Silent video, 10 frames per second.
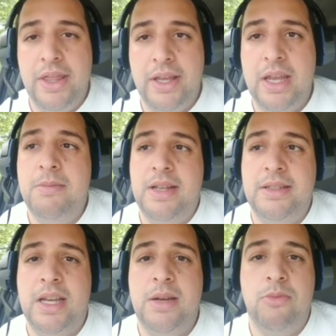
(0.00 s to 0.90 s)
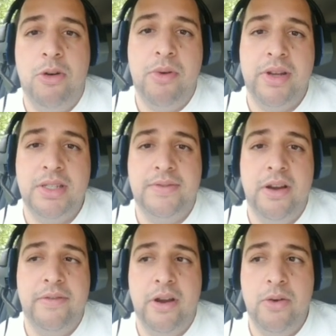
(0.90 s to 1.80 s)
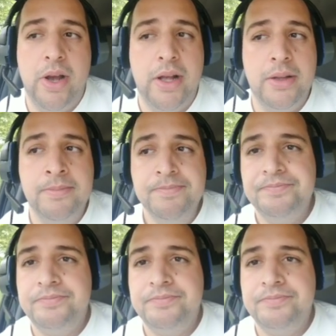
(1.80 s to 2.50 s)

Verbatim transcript: and they can maintain board presence very, very well.